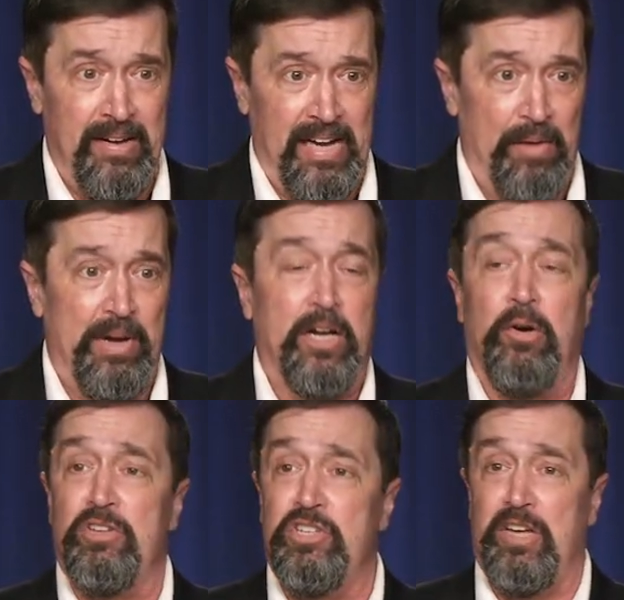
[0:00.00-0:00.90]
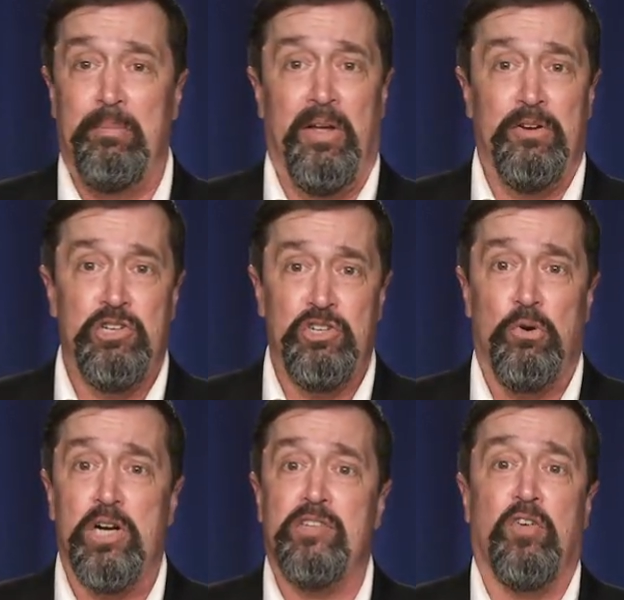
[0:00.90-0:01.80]
and we go to some other
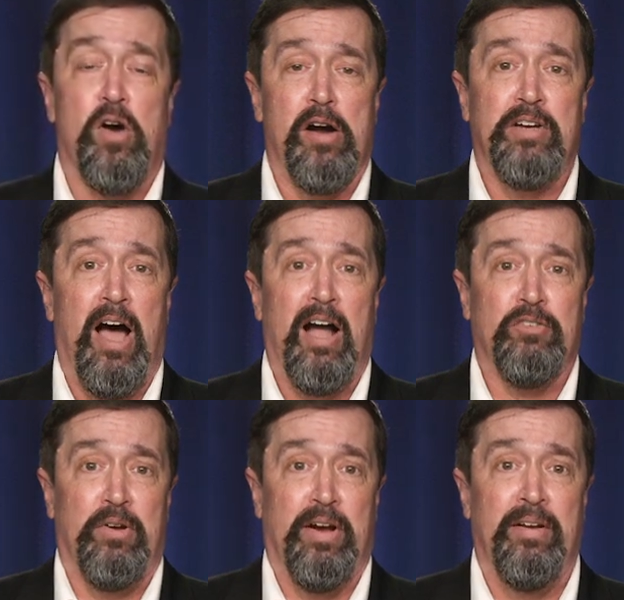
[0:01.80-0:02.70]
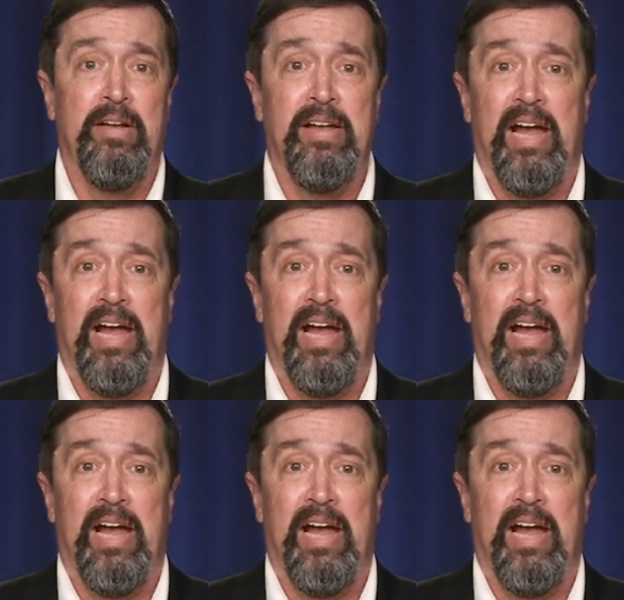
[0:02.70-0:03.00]
source for our doctrine